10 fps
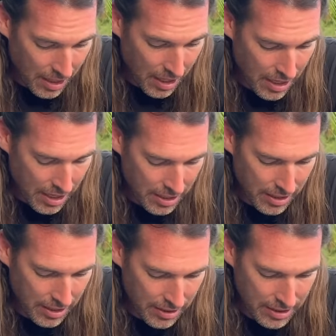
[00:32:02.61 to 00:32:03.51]
and
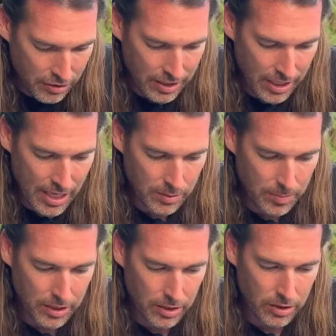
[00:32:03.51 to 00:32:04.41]
another interesting
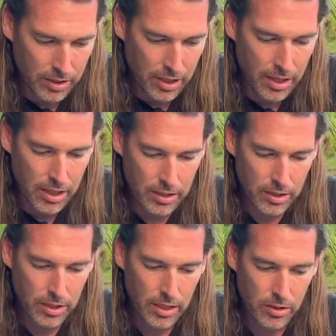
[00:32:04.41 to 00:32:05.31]
aspect is
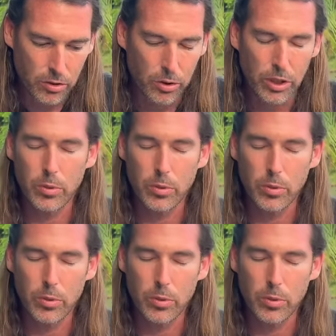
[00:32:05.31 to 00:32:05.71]
this story